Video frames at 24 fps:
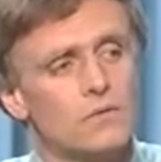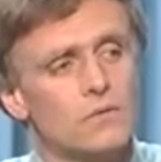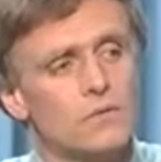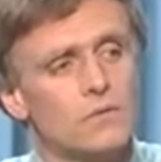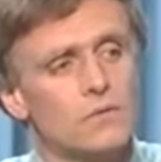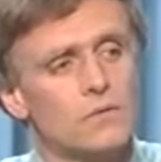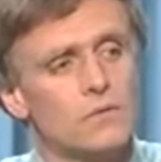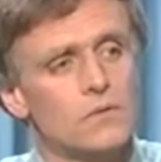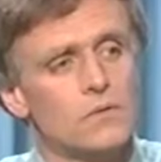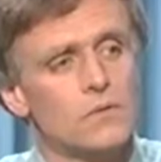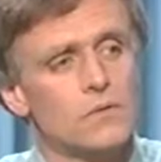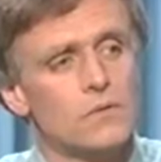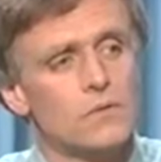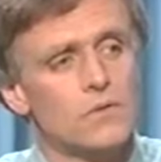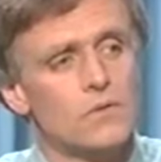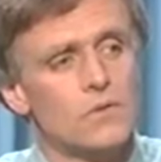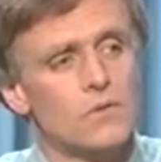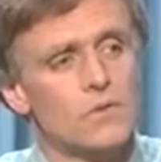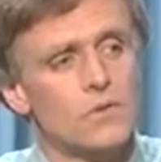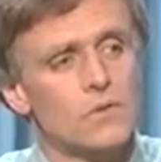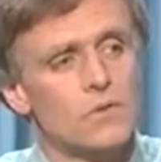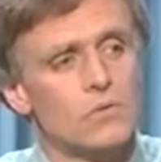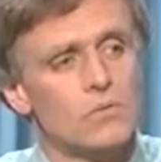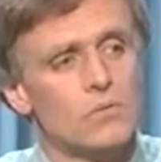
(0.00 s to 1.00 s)

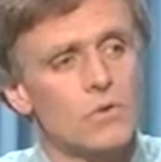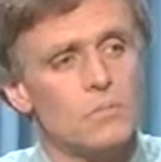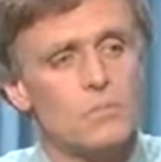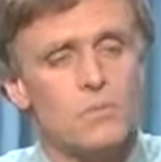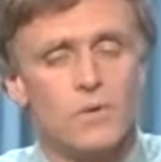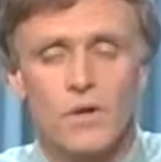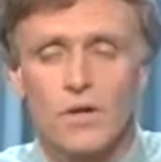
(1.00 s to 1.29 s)
intestines and